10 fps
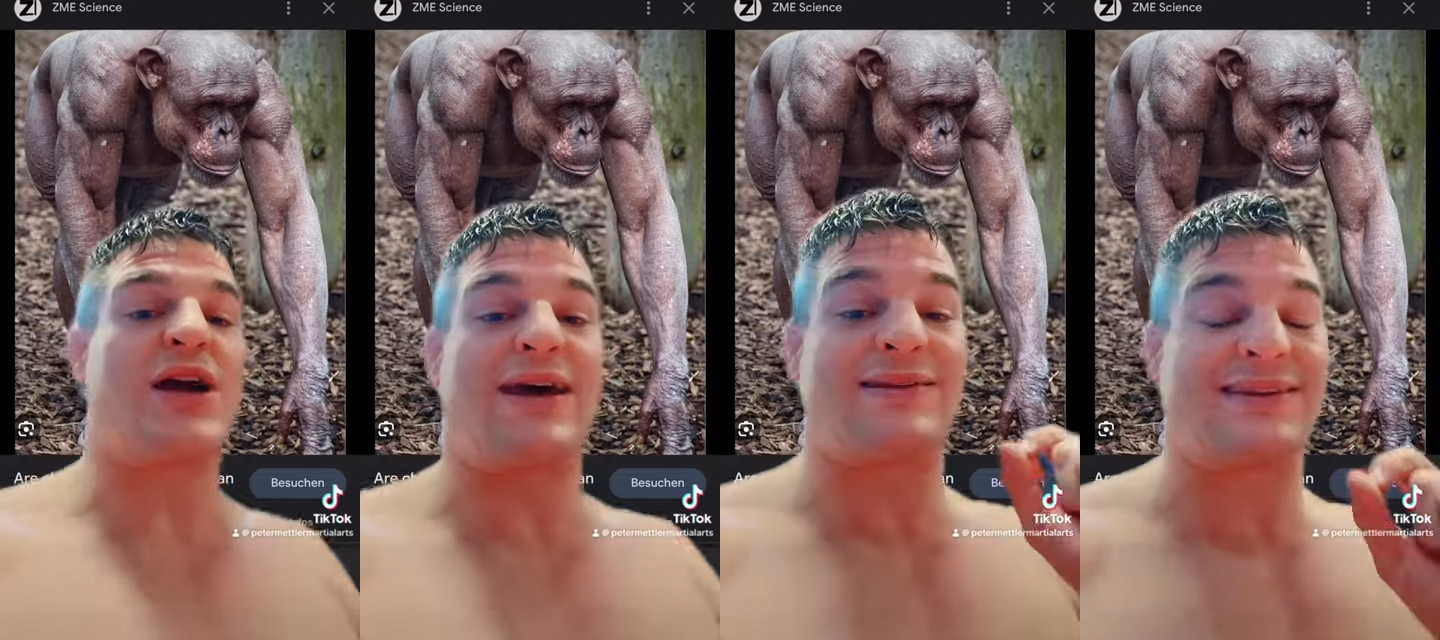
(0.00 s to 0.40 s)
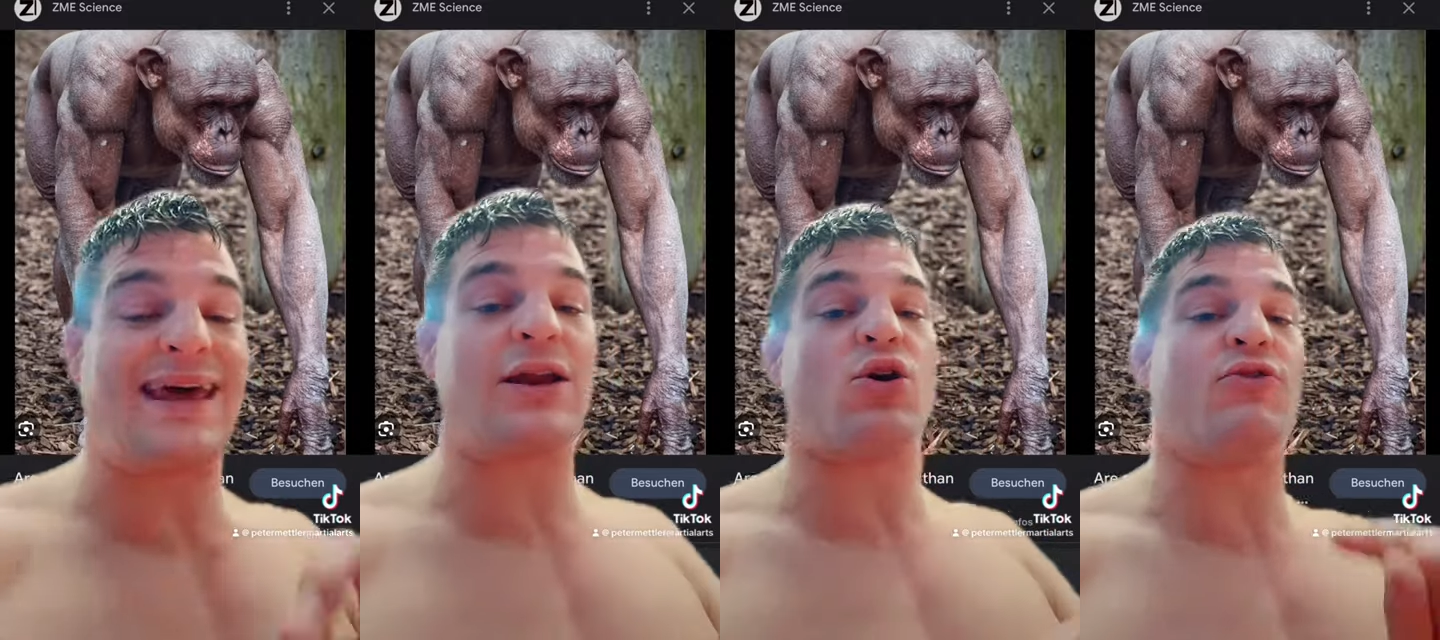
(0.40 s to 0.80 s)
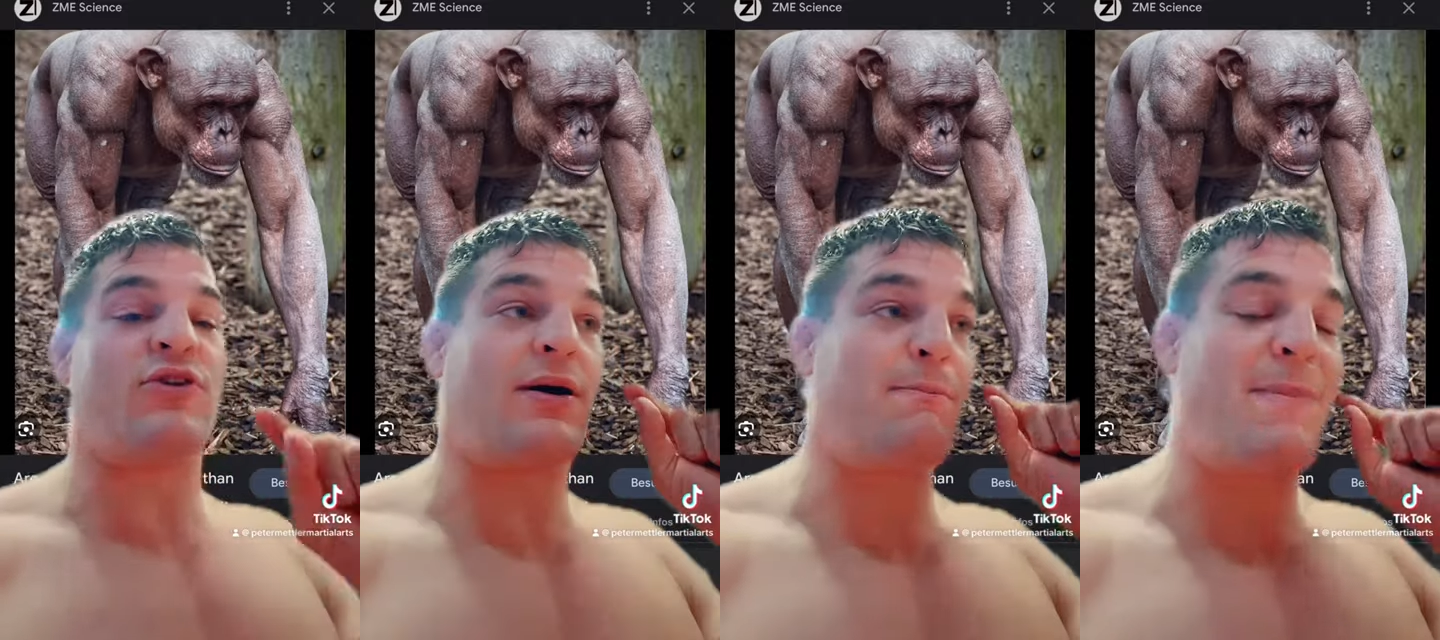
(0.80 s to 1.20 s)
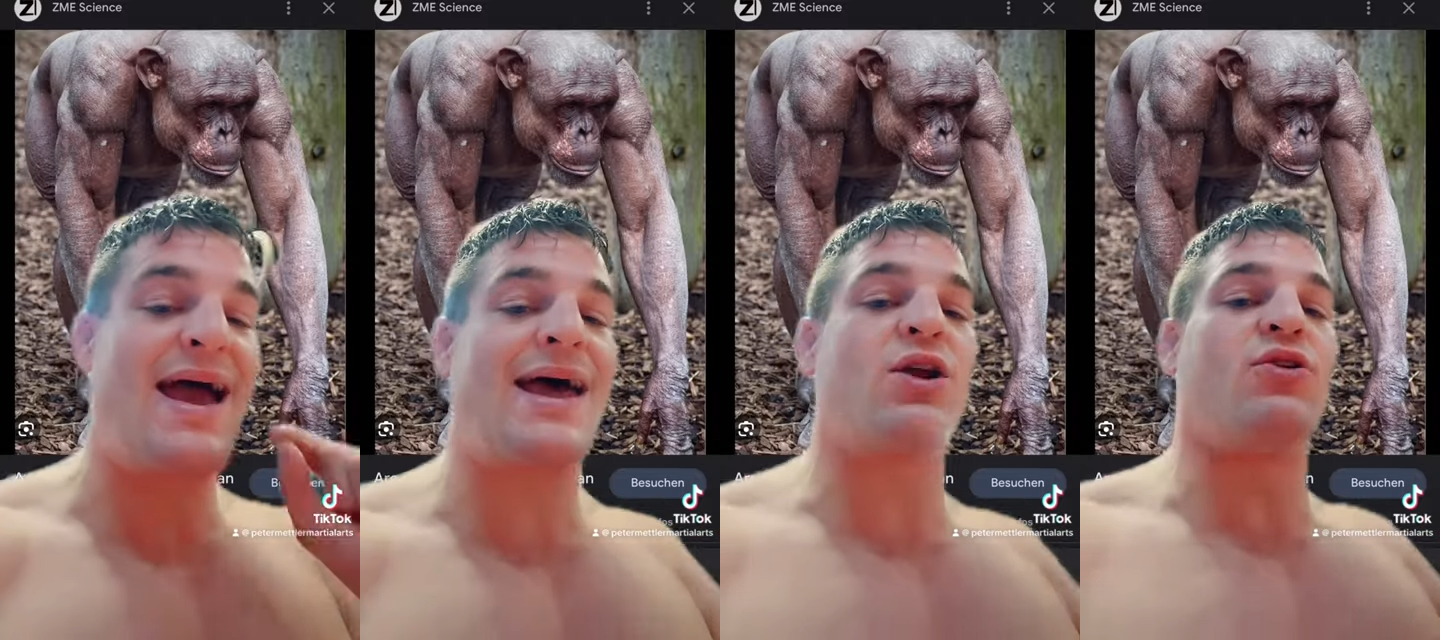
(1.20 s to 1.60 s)
as that of a
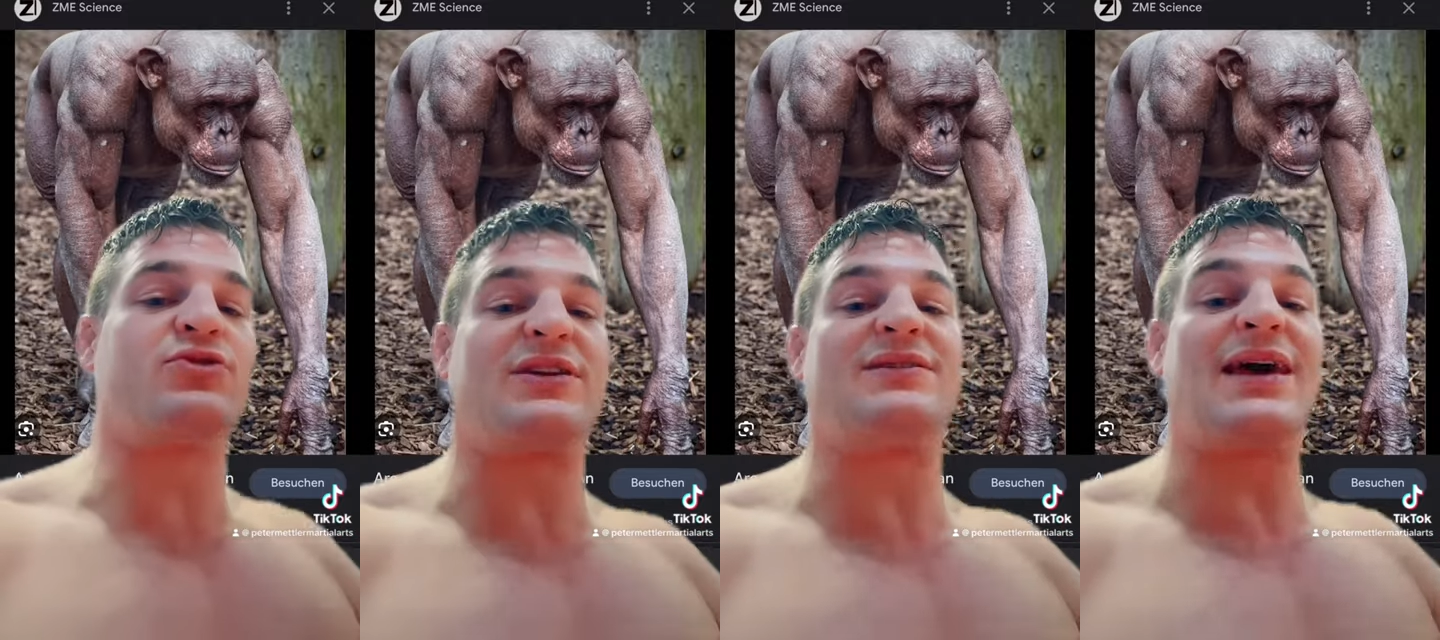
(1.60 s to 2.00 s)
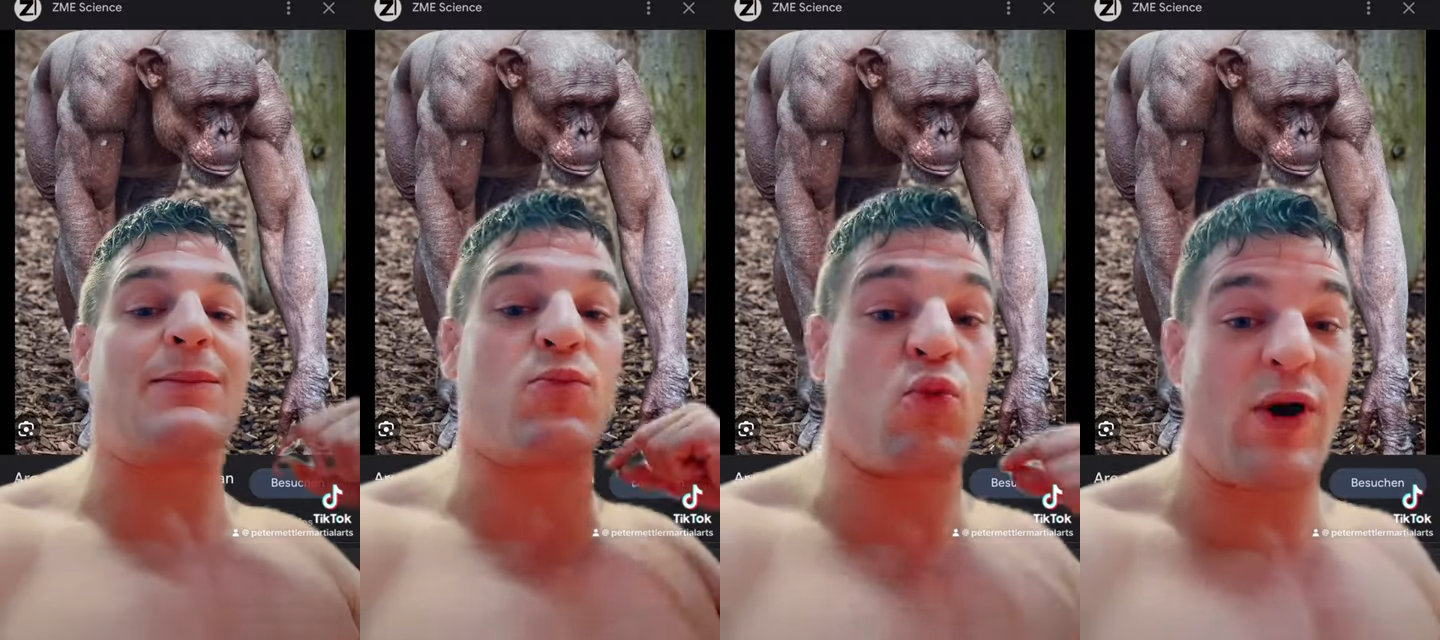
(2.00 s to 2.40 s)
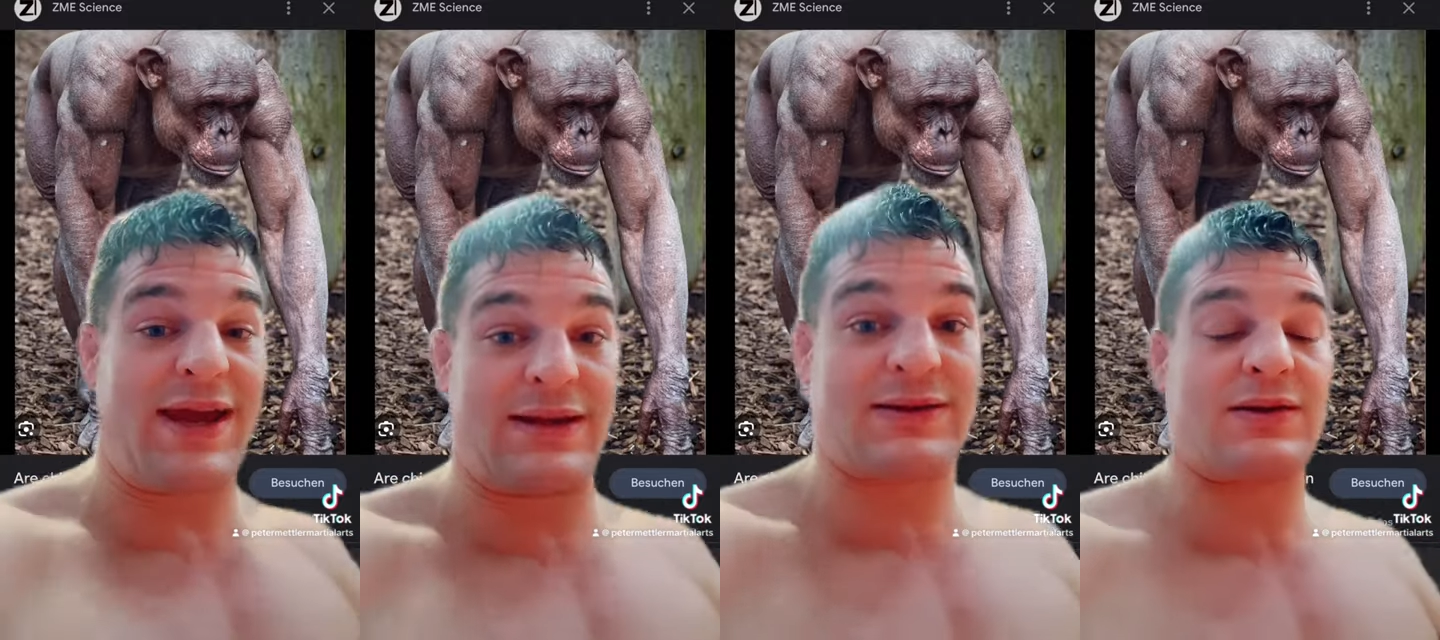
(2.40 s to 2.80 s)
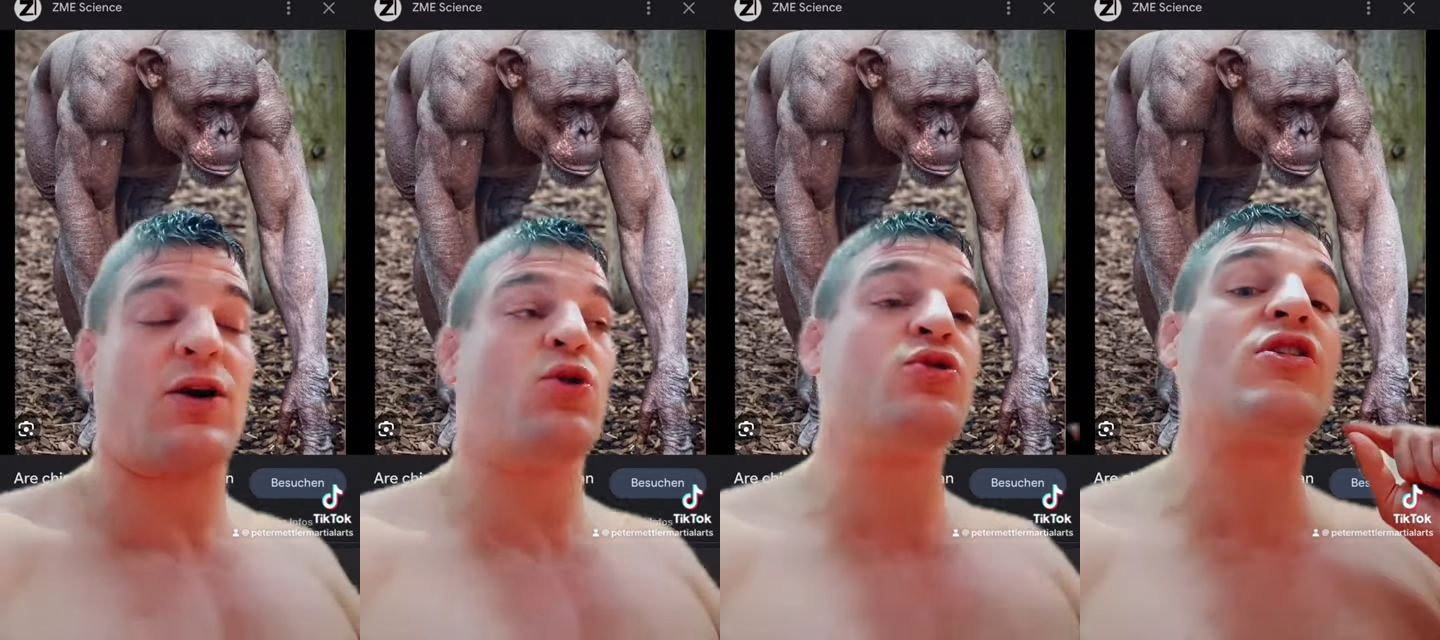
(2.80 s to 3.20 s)
man of the same weight
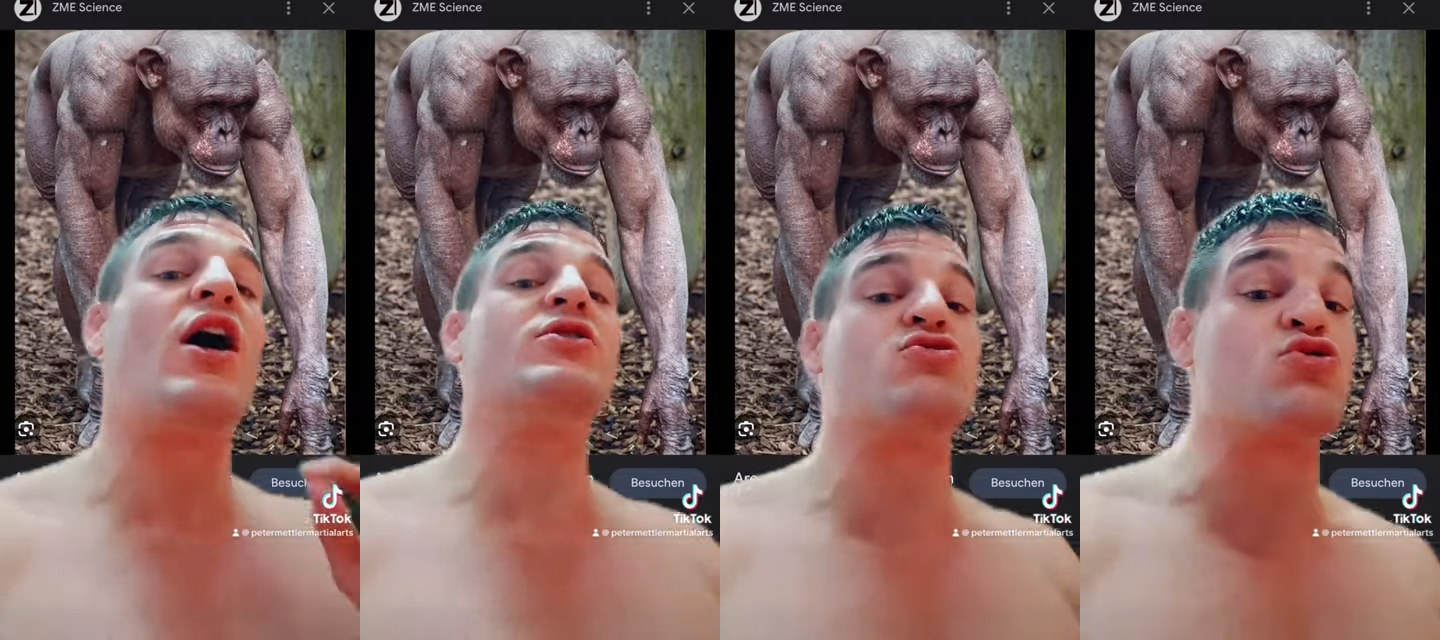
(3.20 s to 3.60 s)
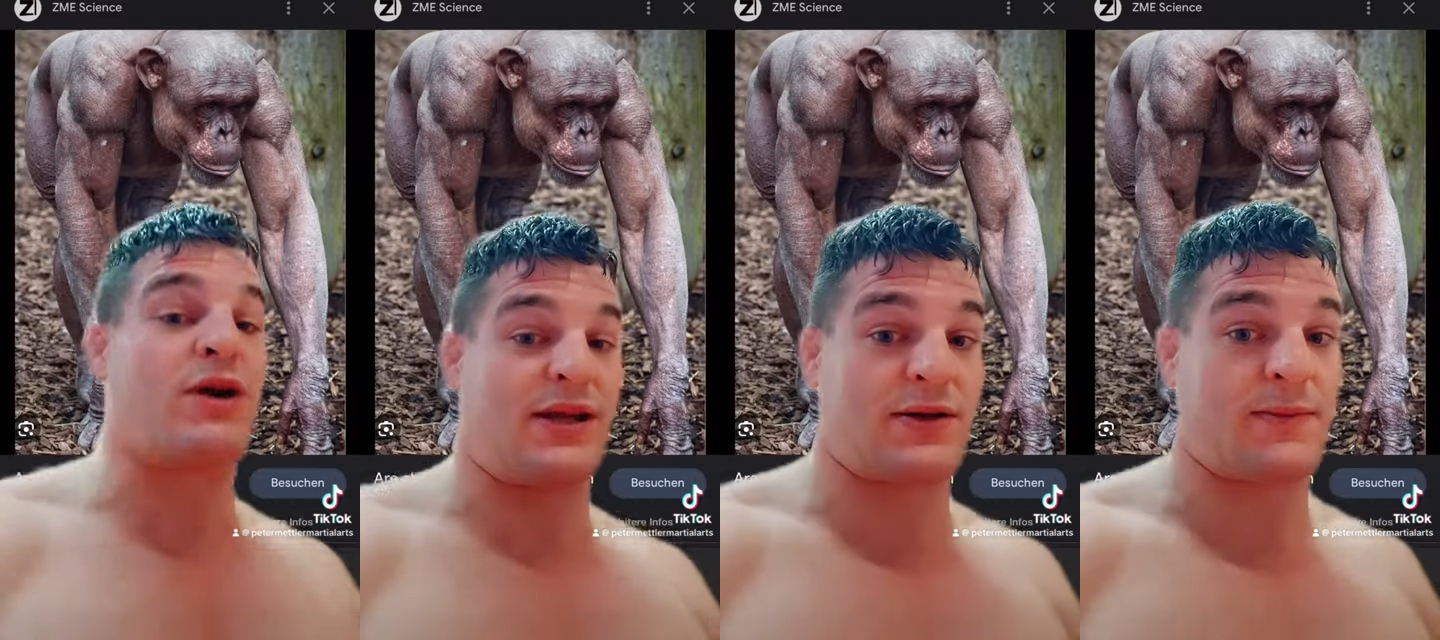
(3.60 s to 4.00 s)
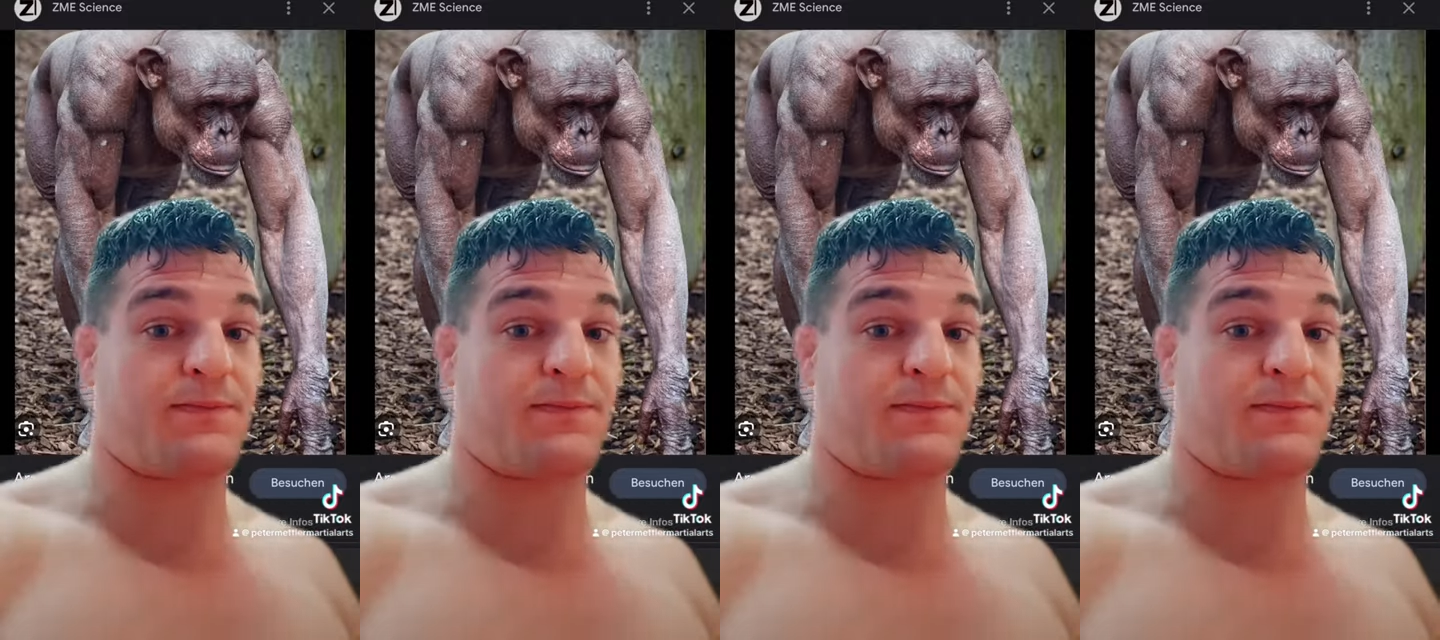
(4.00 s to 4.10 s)
who's untrained.